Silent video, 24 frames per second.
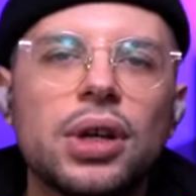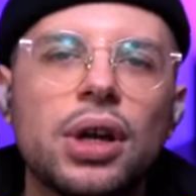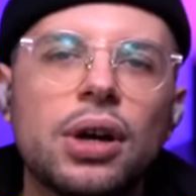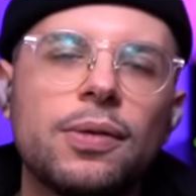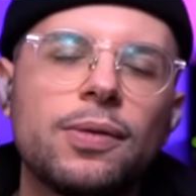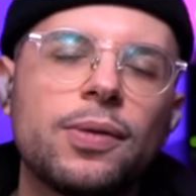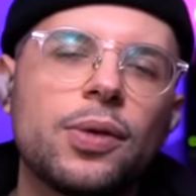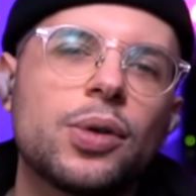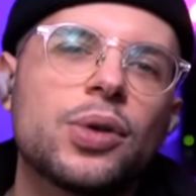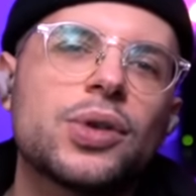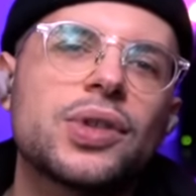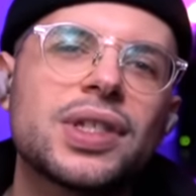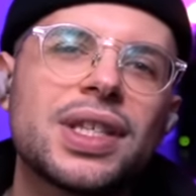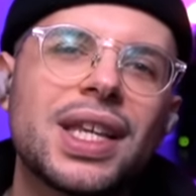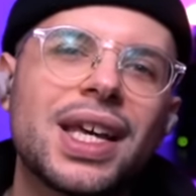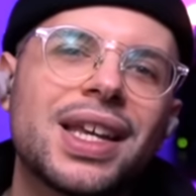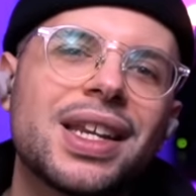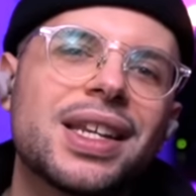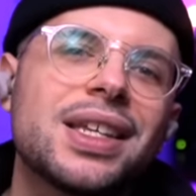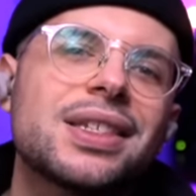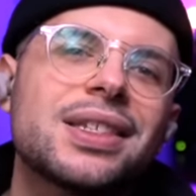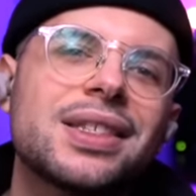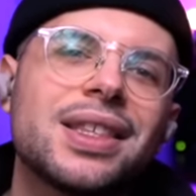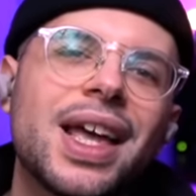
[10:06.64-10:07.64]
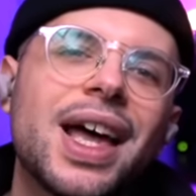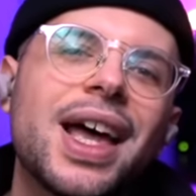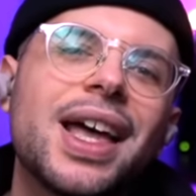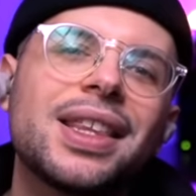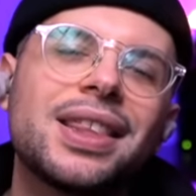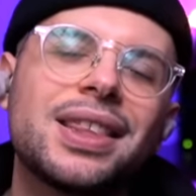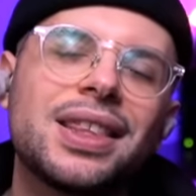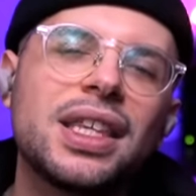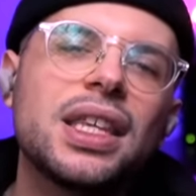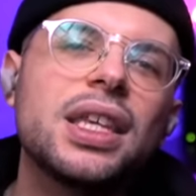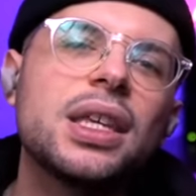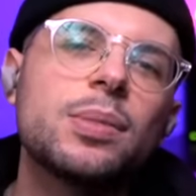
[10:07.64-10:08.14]
a voice that is
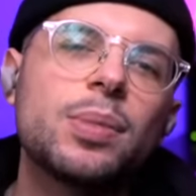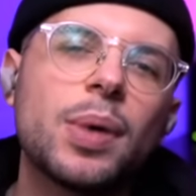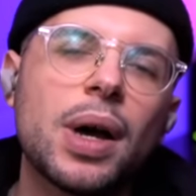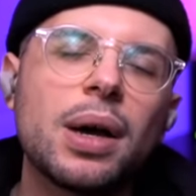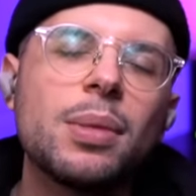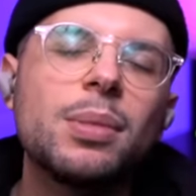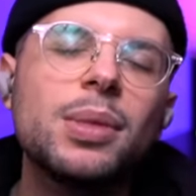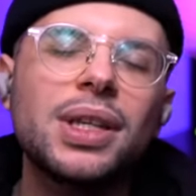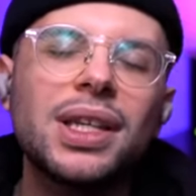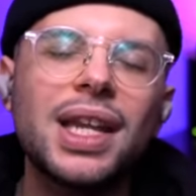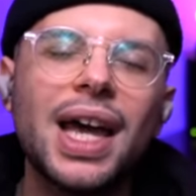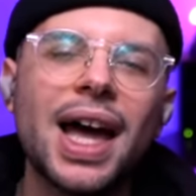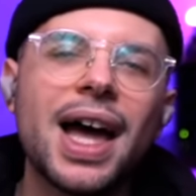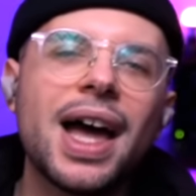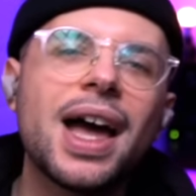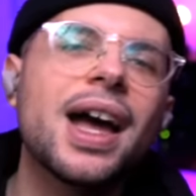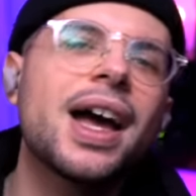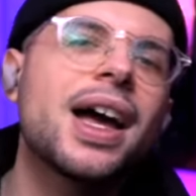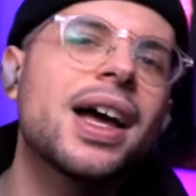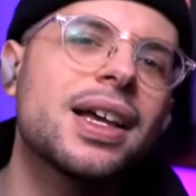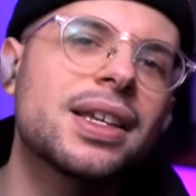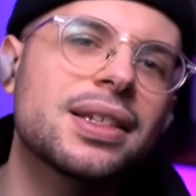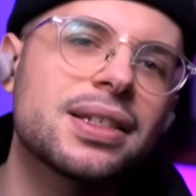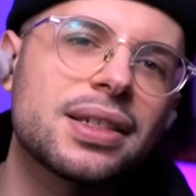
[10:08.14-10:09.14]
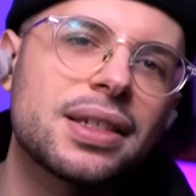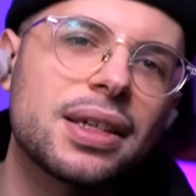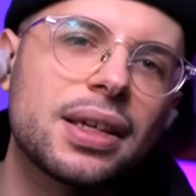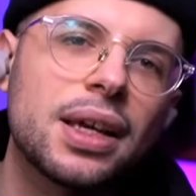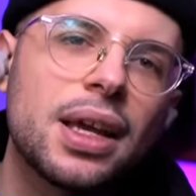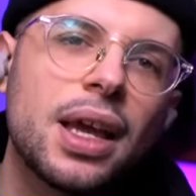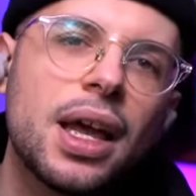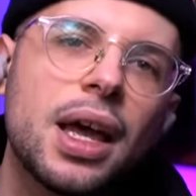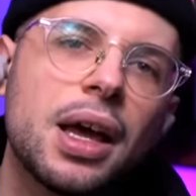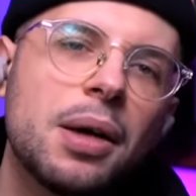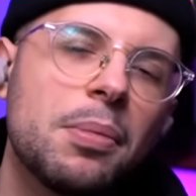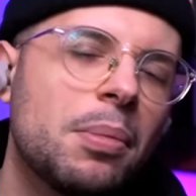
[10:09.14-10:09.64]
that deep. I mean, ask
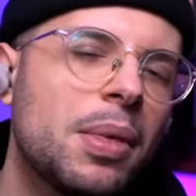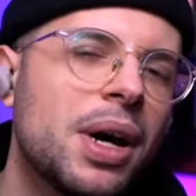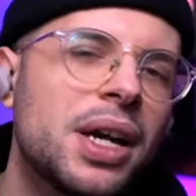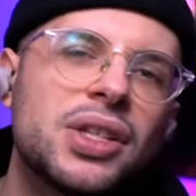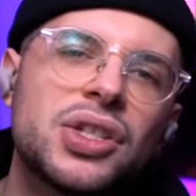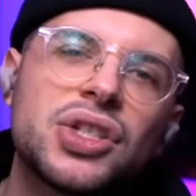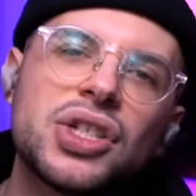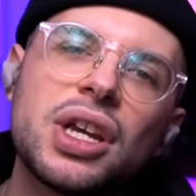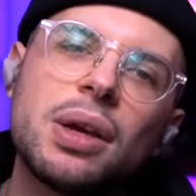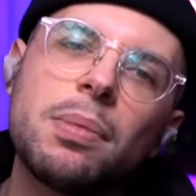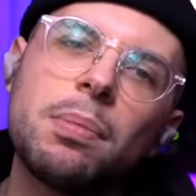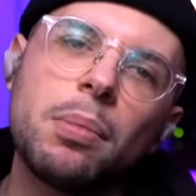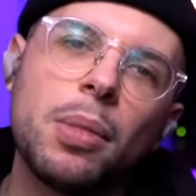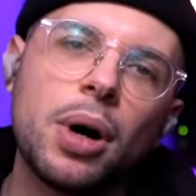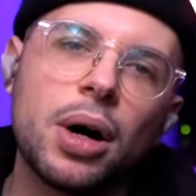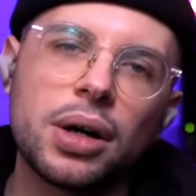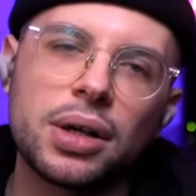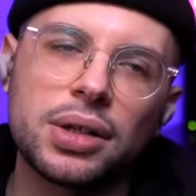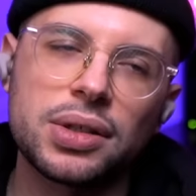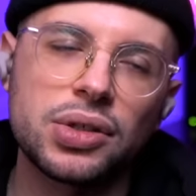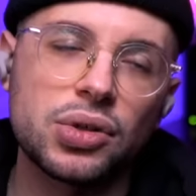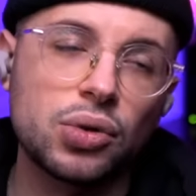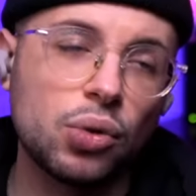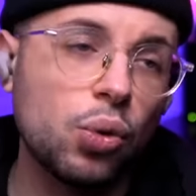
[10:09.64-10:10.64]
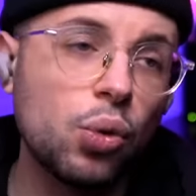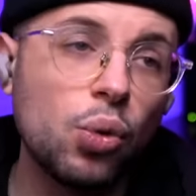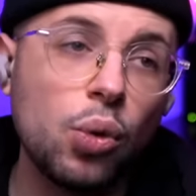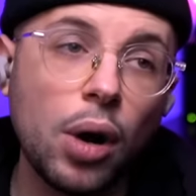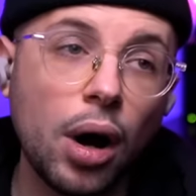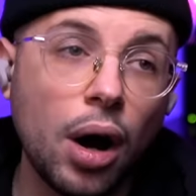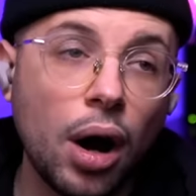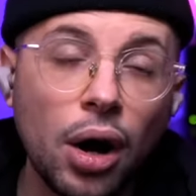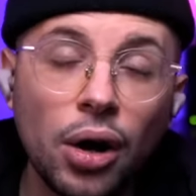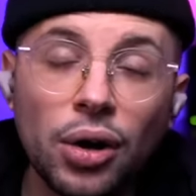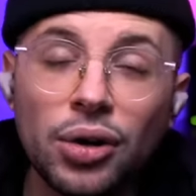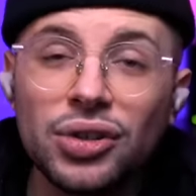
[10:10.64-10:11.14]
my chipmunks
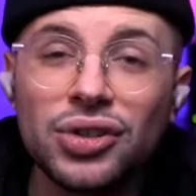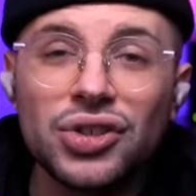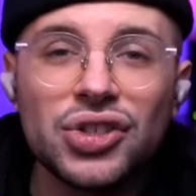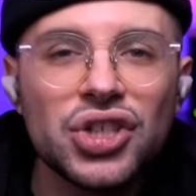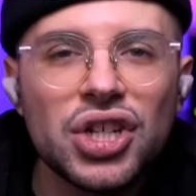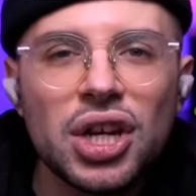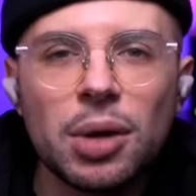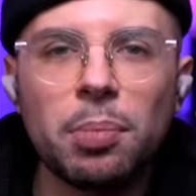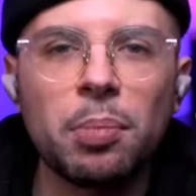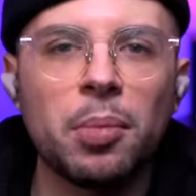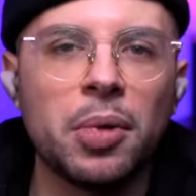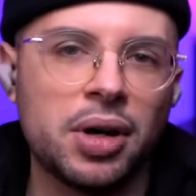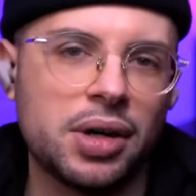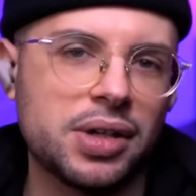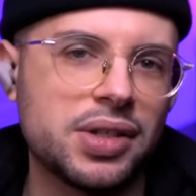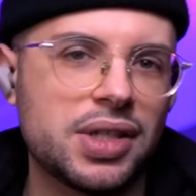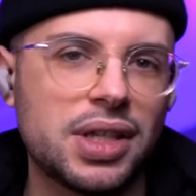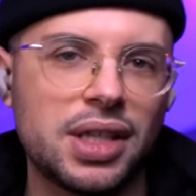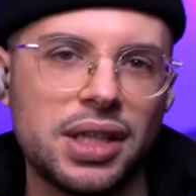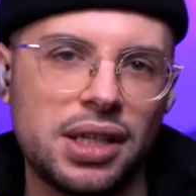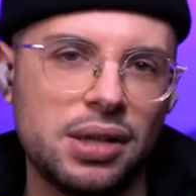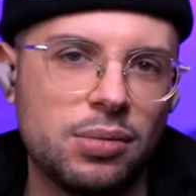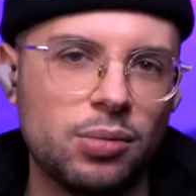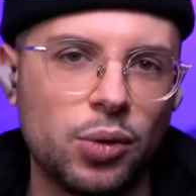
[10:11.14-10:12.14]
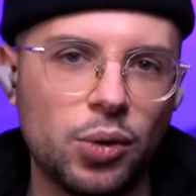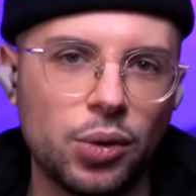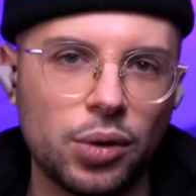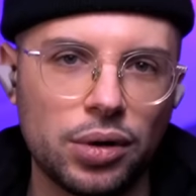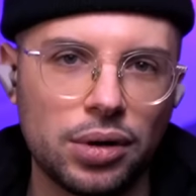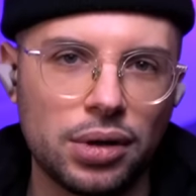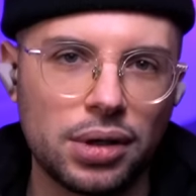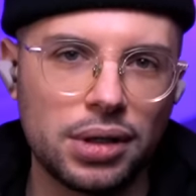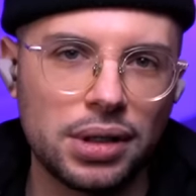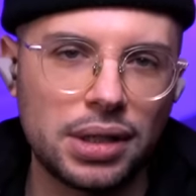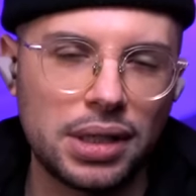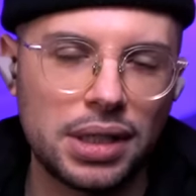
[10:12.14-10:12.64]
who aren't chipmunks
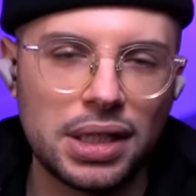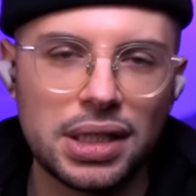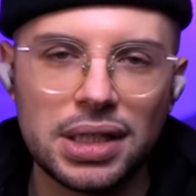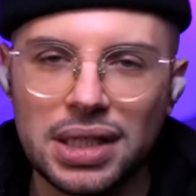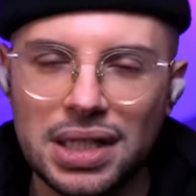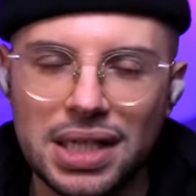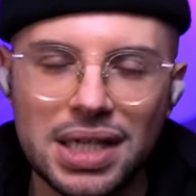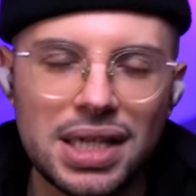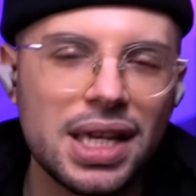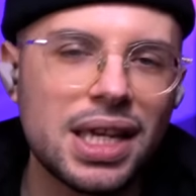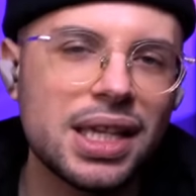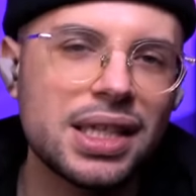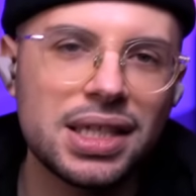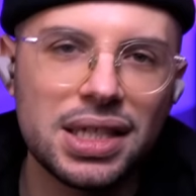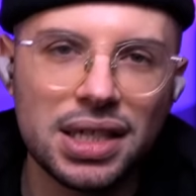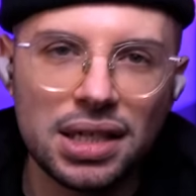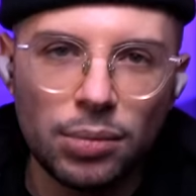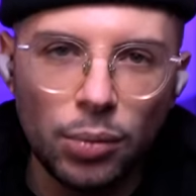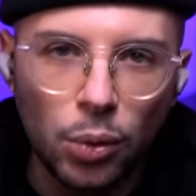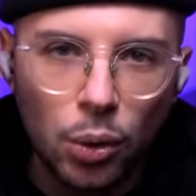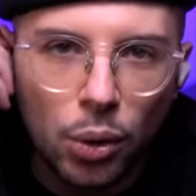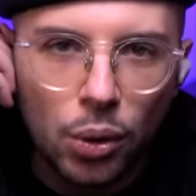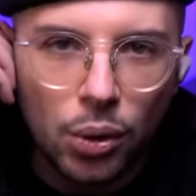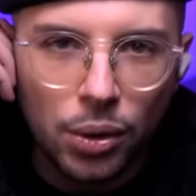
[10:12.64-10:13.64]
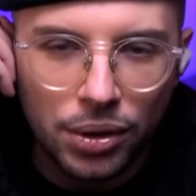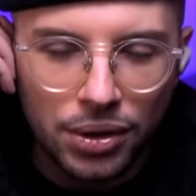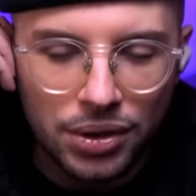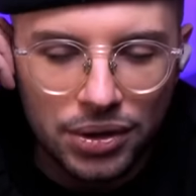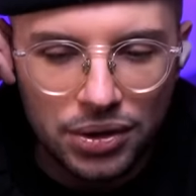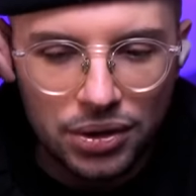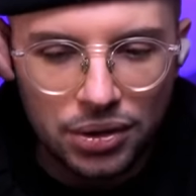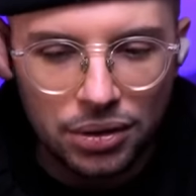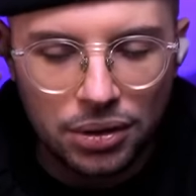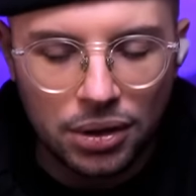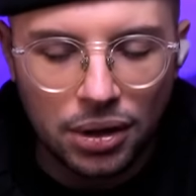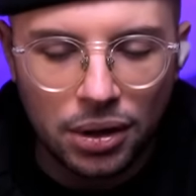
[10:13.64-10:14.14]
anymore. The TNT
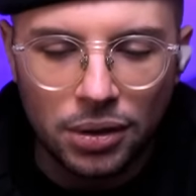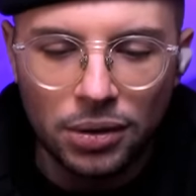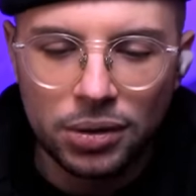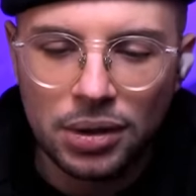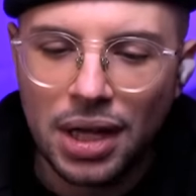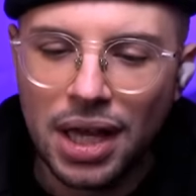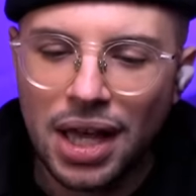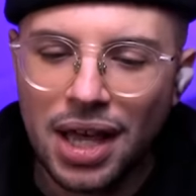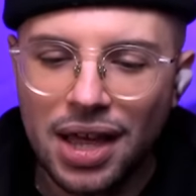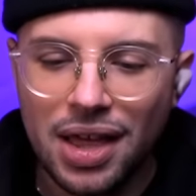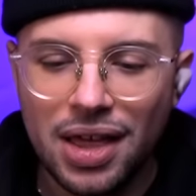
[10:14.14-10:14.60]
boys, you know?